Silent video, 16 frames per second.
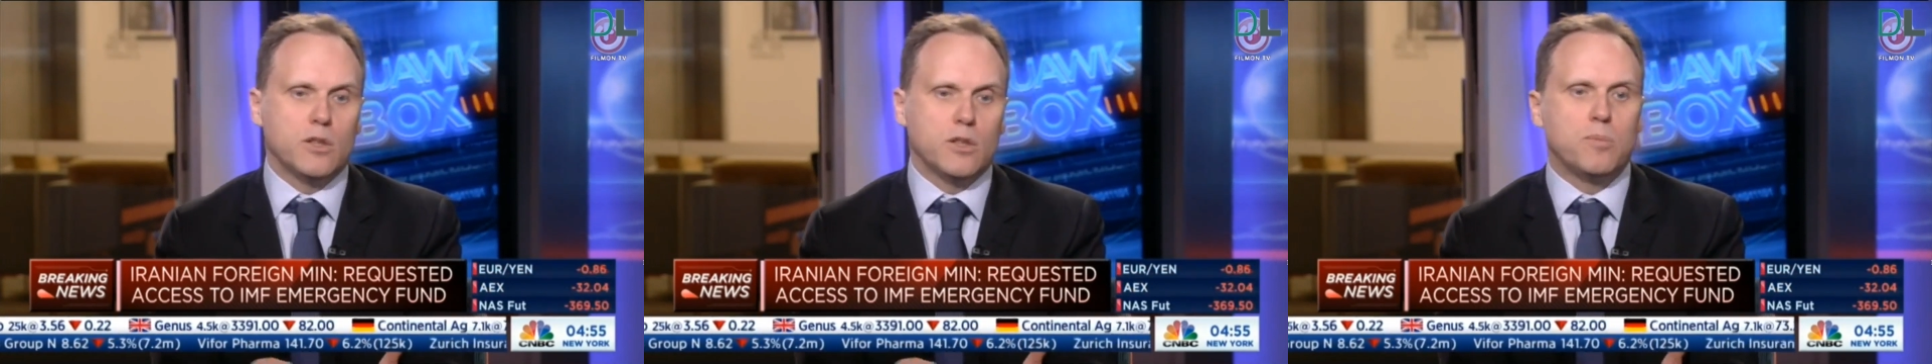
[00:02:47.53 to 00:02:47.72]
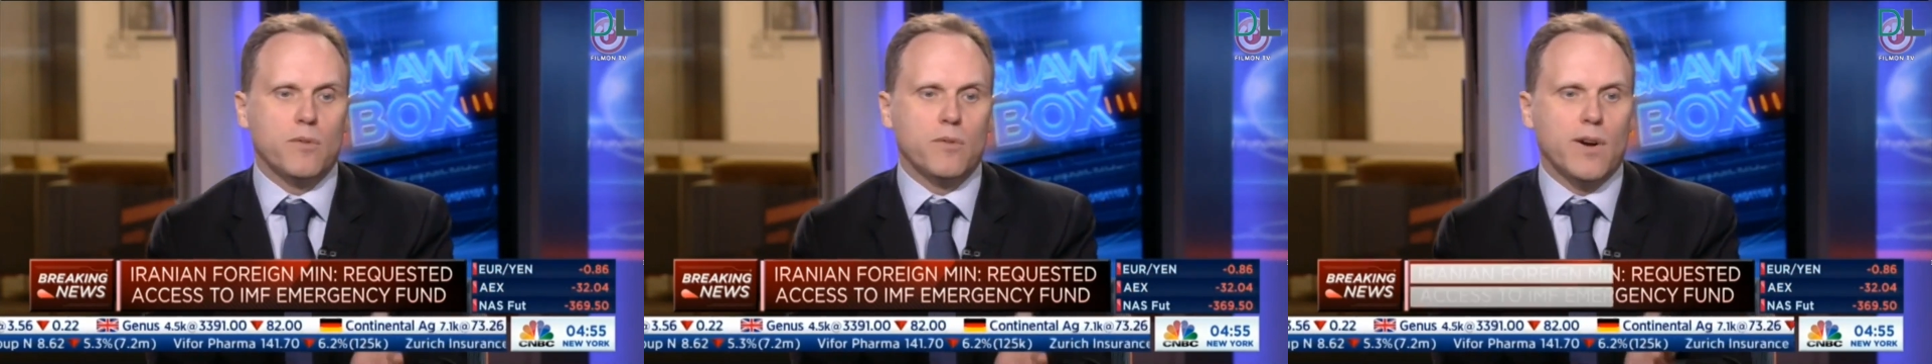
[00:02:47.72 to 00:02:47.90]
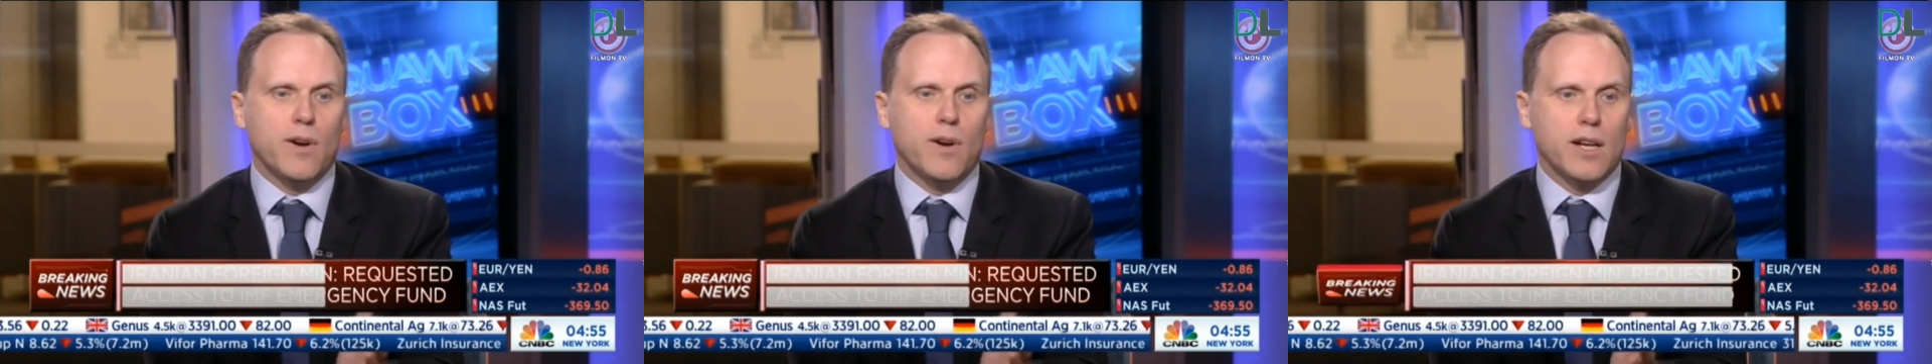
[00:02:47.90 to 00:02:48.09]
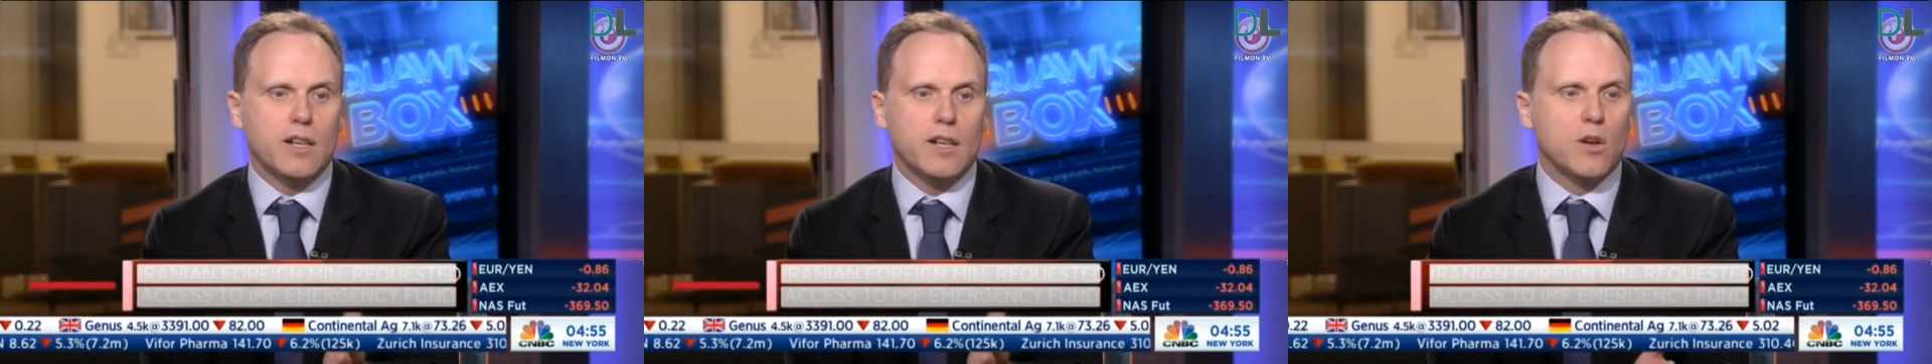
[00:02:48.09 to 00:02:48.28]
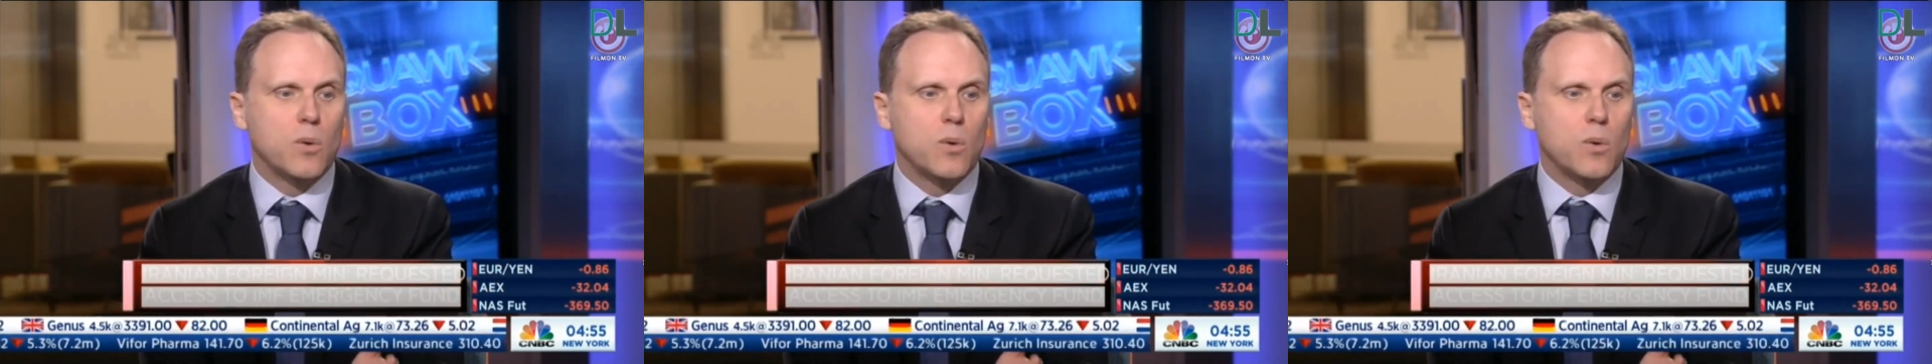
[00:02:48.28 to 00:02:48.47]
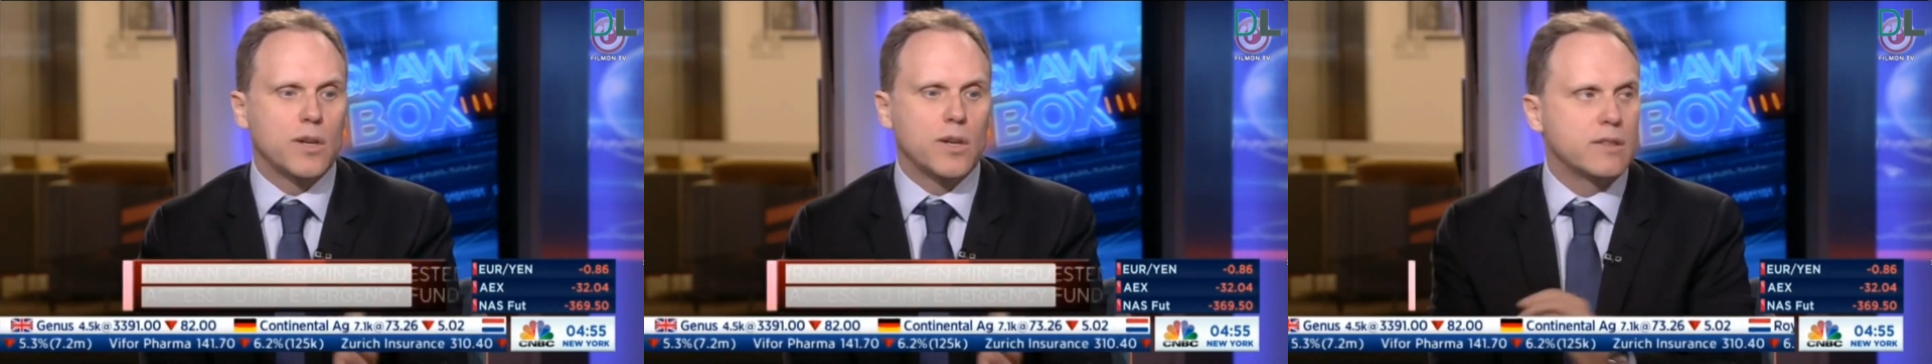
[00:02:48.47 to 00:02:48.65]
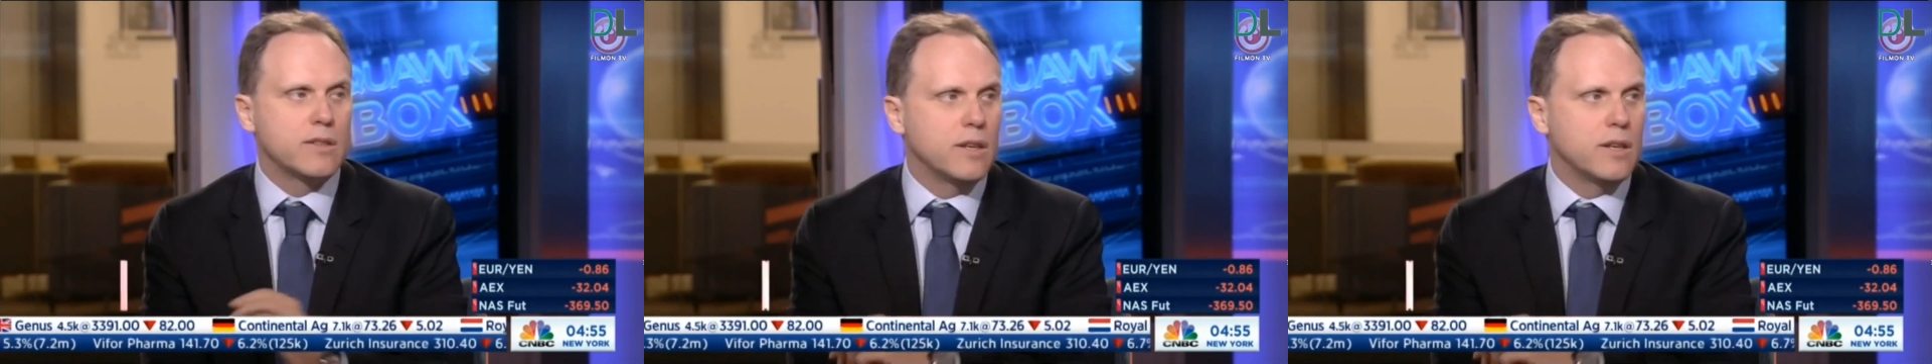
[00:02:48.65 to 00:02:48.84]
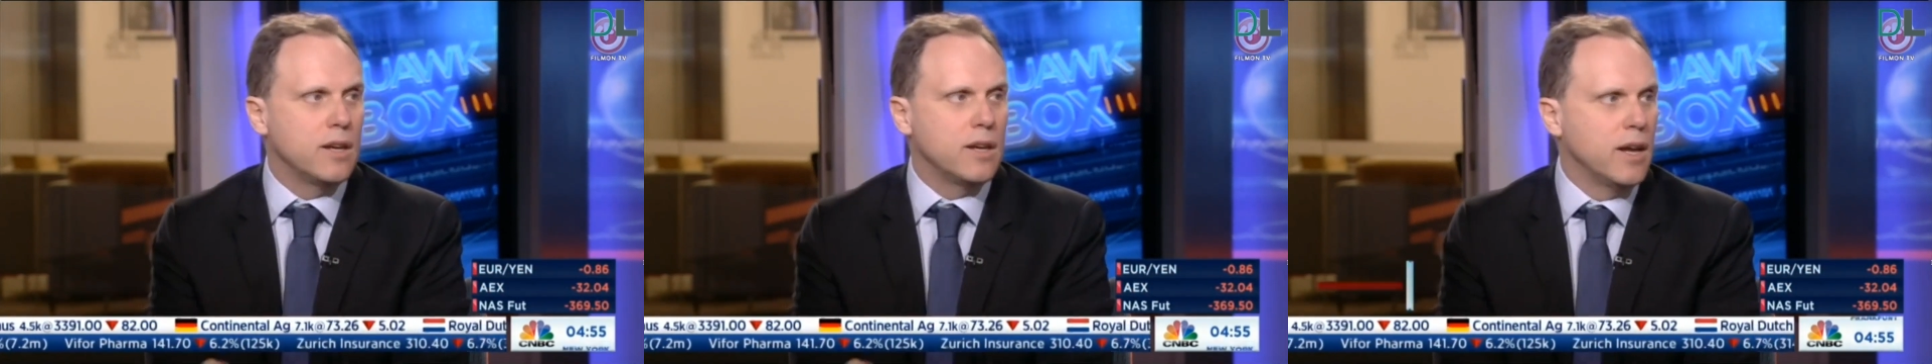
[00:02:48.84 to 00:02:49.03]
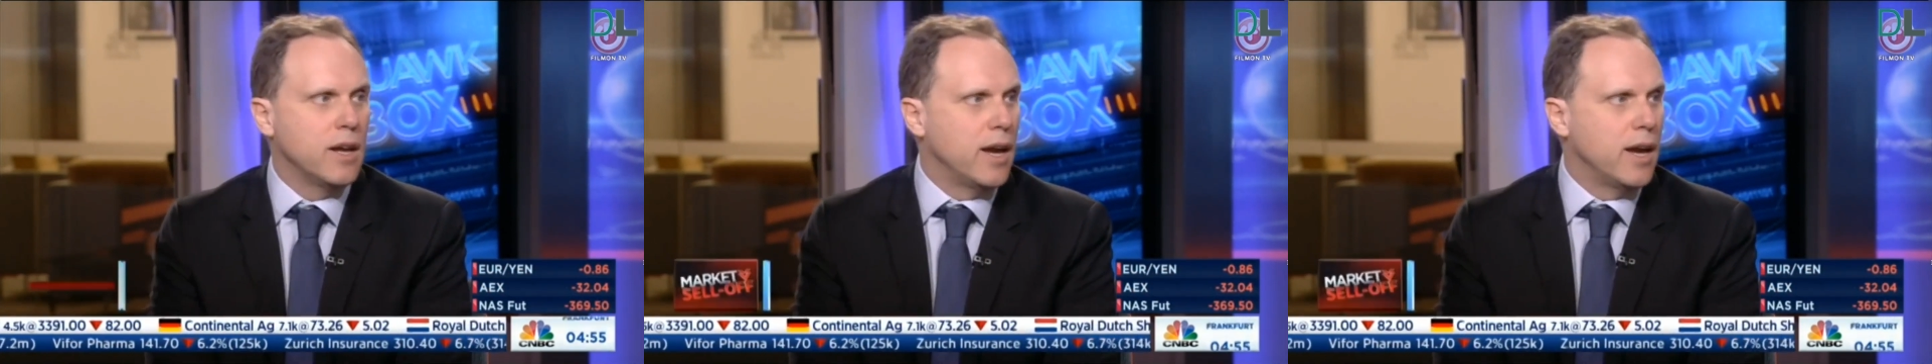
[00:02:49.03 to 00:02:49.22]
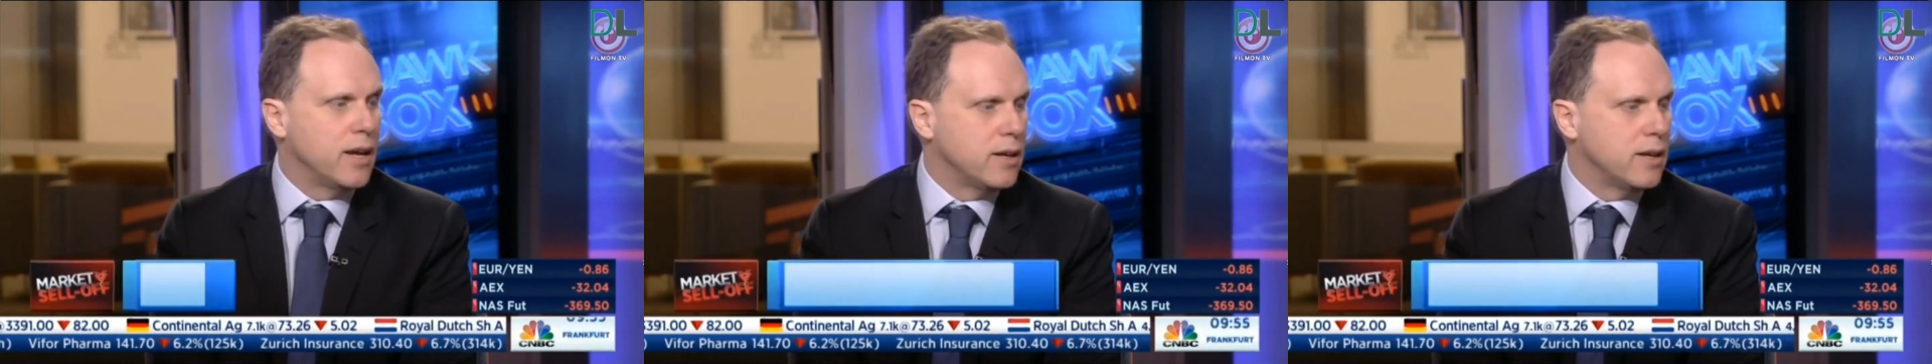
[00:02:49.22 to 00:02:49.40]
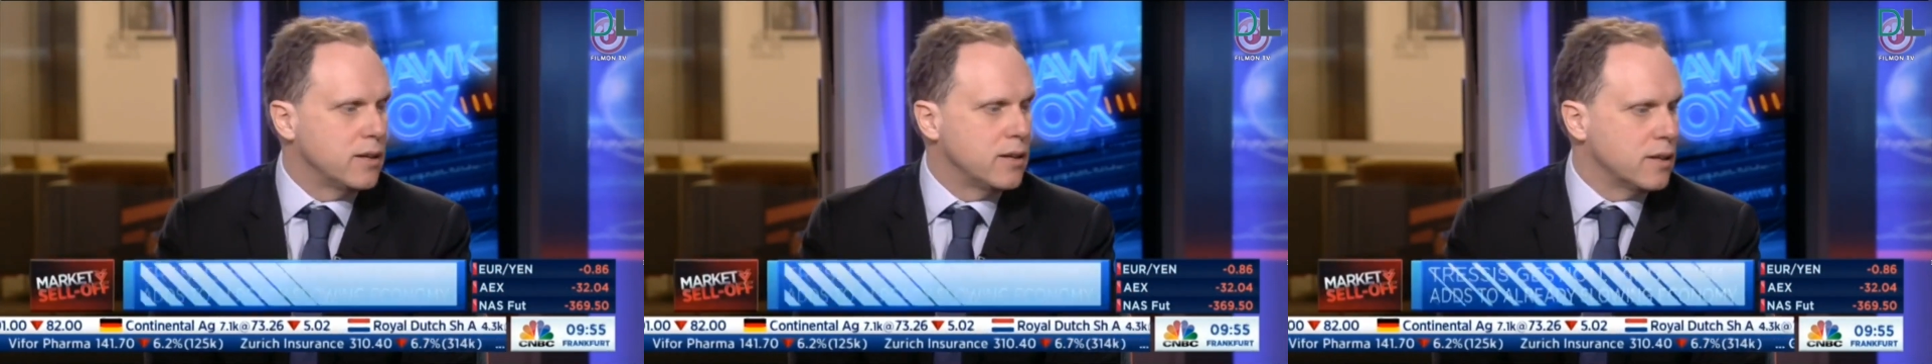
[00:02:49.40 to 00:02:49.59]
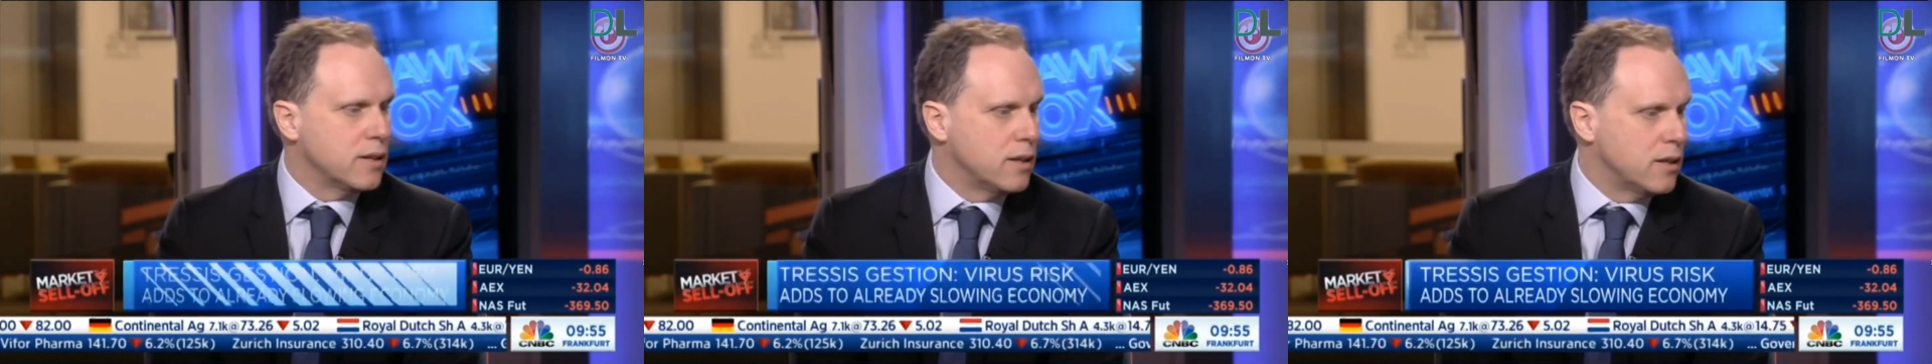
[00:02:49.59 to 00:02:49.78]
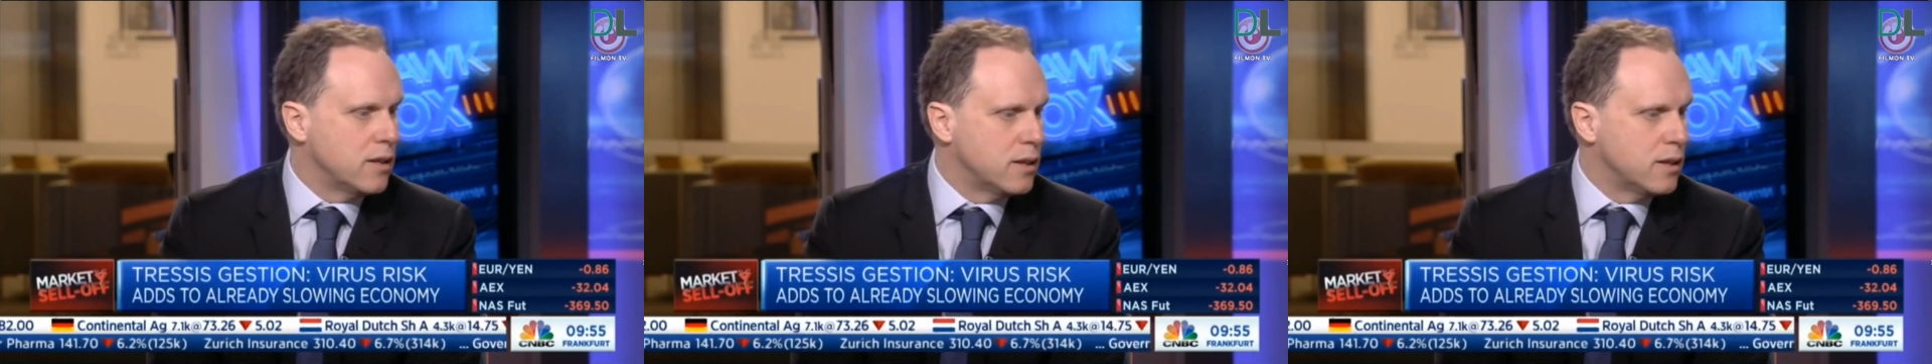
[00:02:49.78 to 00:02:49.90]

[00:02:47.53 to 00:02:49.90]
to provide liquidity and